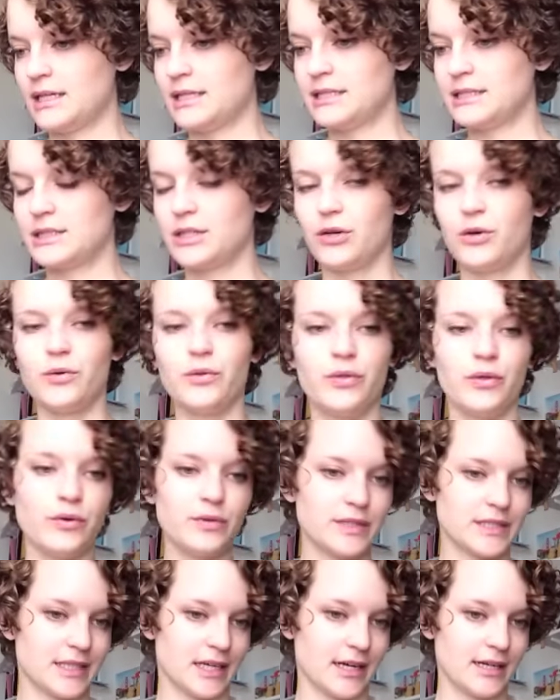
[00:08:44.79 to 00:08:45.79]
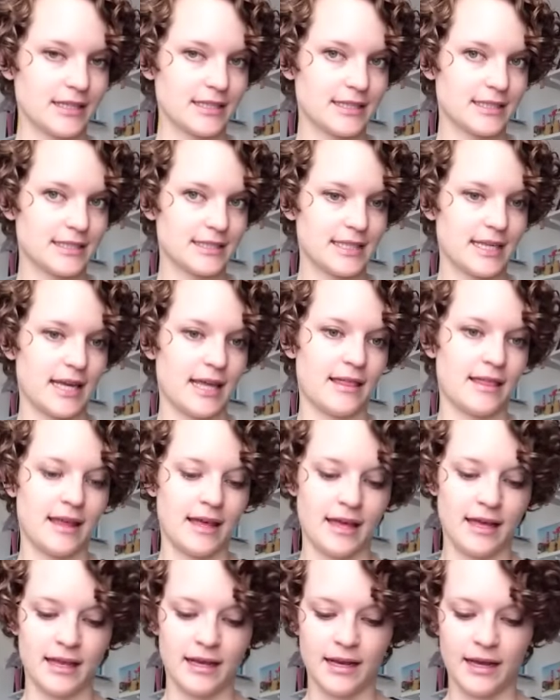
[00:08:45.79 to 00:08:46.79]
So those socks, and
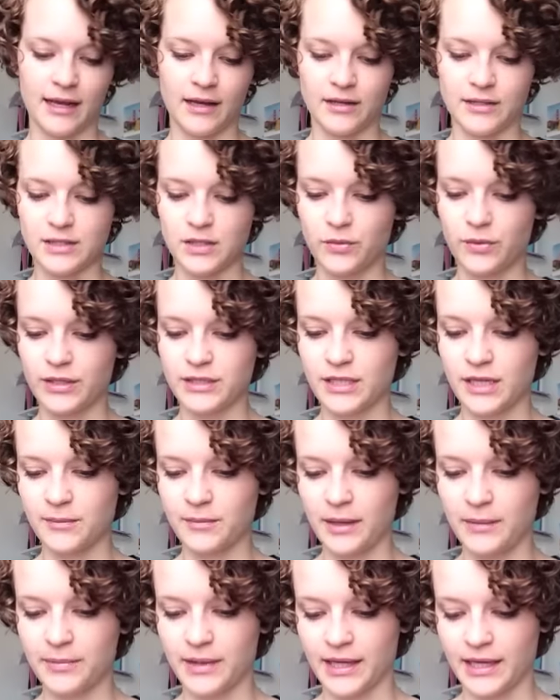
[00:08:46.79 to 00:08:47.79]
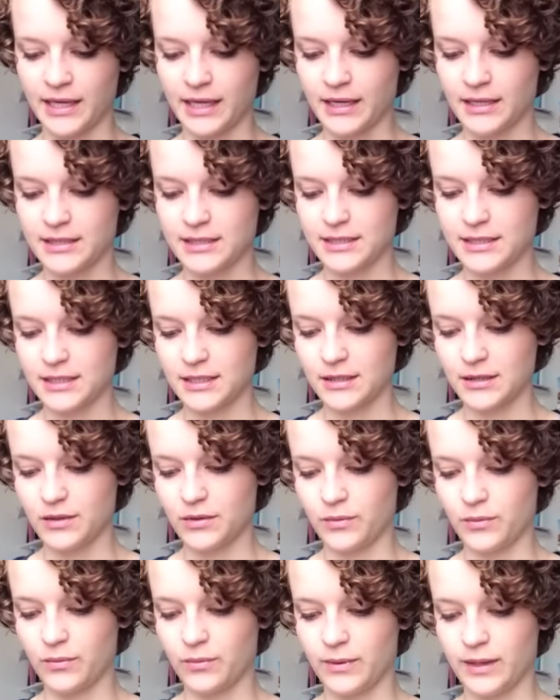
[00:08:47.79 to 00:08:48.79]
then I also worked on my blanket,
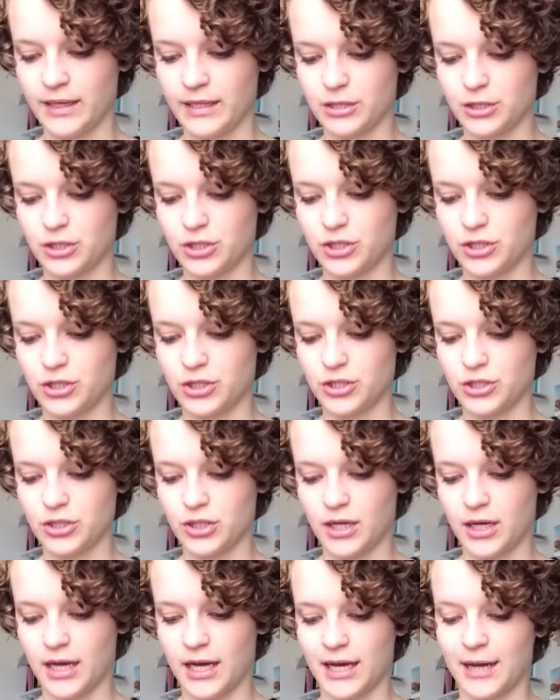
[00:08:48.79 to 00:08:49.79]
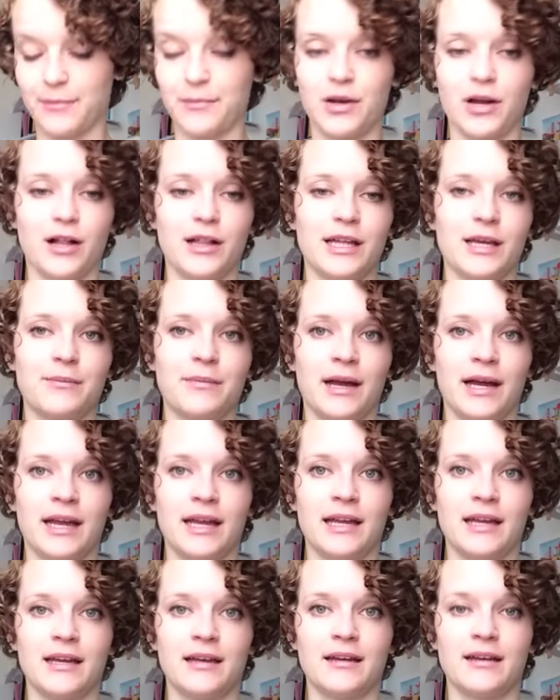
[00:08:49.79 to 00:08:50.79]
which I'm calling
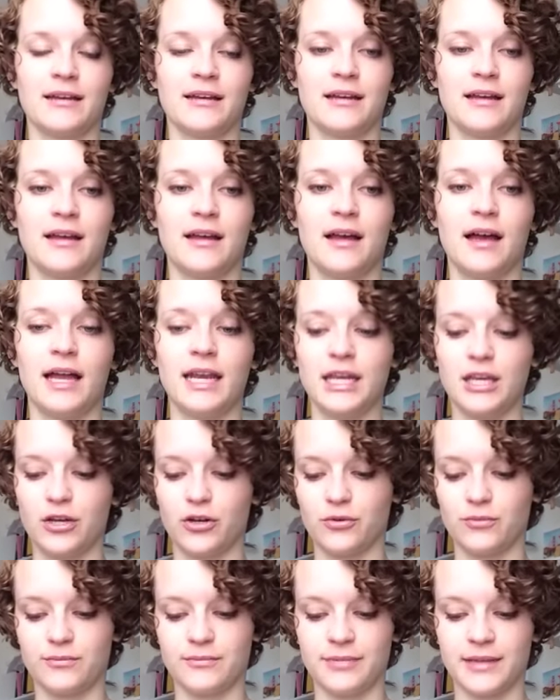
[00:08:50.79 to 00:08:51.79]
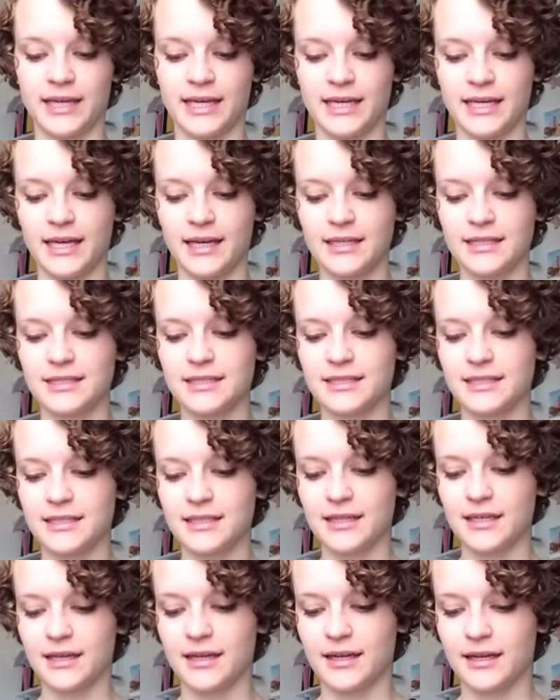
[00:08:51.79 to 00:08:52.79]
my Honeycomb blanket
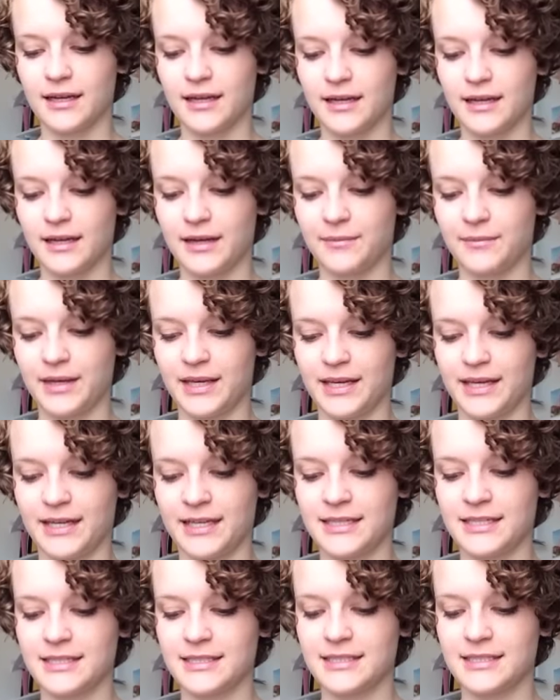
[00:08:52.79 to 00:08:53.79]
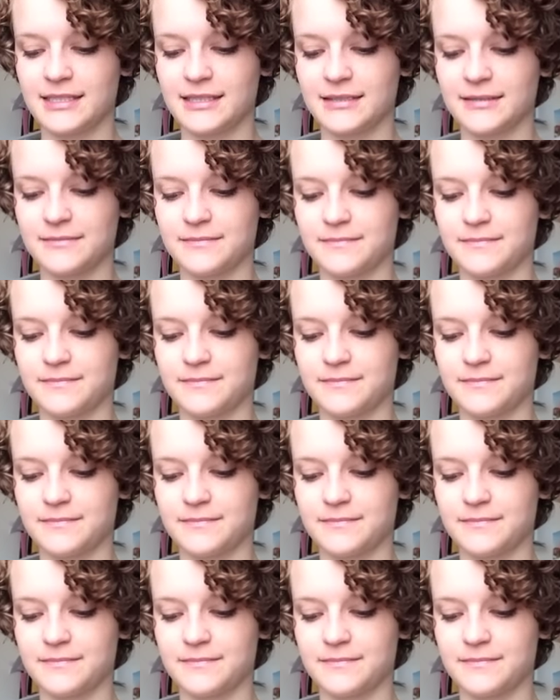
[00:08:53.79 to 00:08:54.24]
because